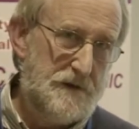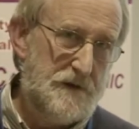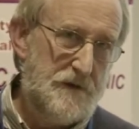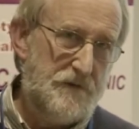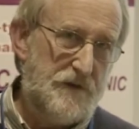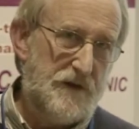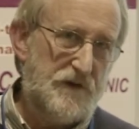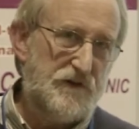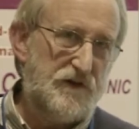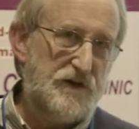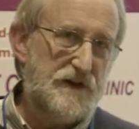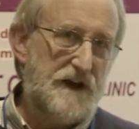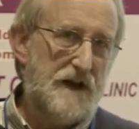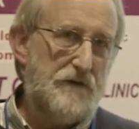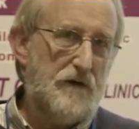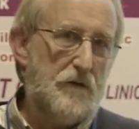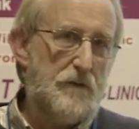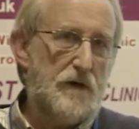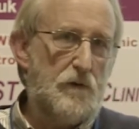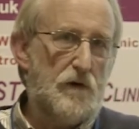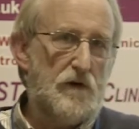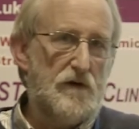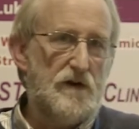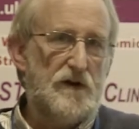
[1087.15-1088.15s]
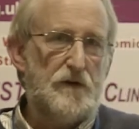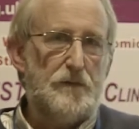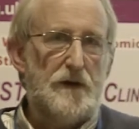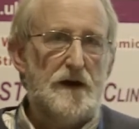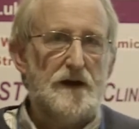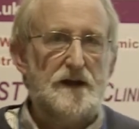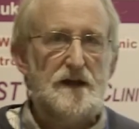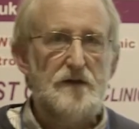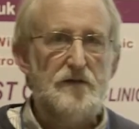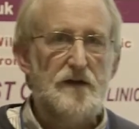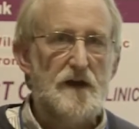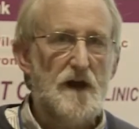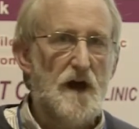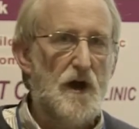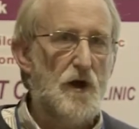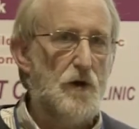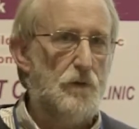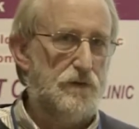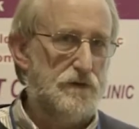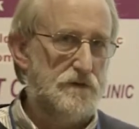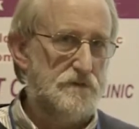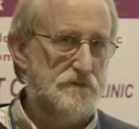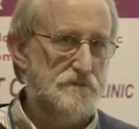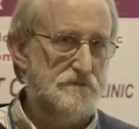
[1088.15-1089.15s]
They should never be worried about giving
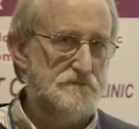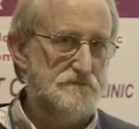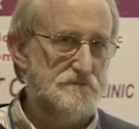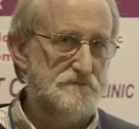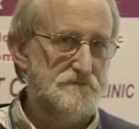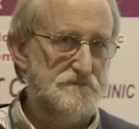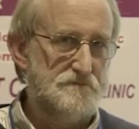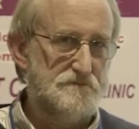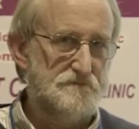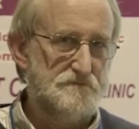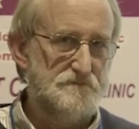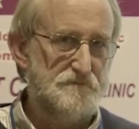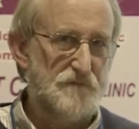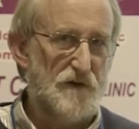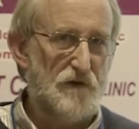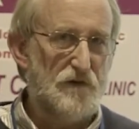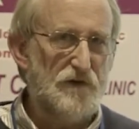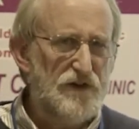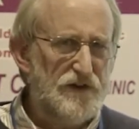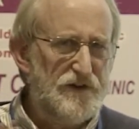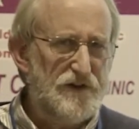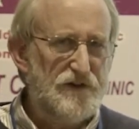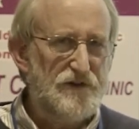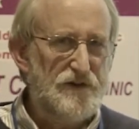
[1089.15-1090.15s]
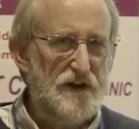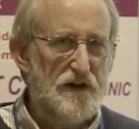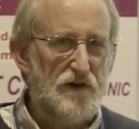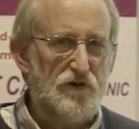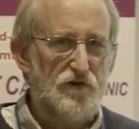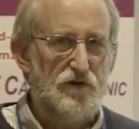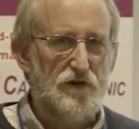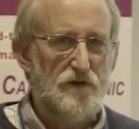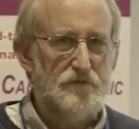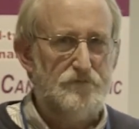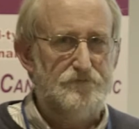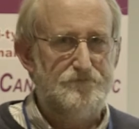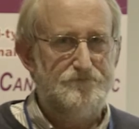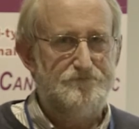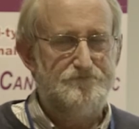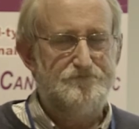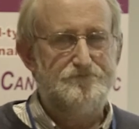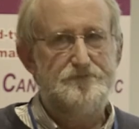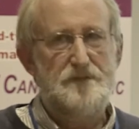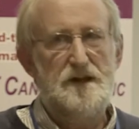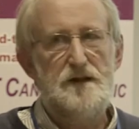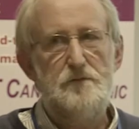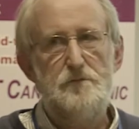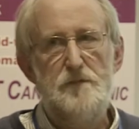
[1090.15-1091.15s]
hope. There is a distinction
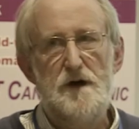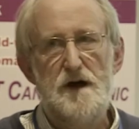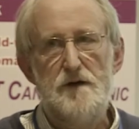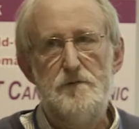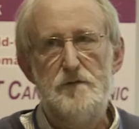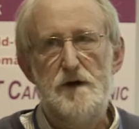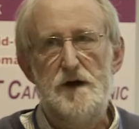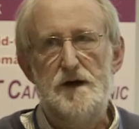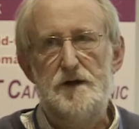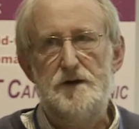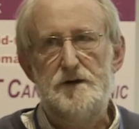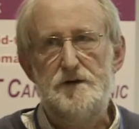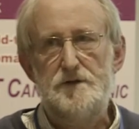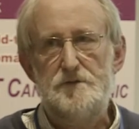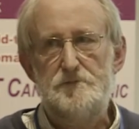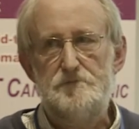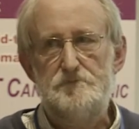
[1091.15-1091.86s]
in my mind.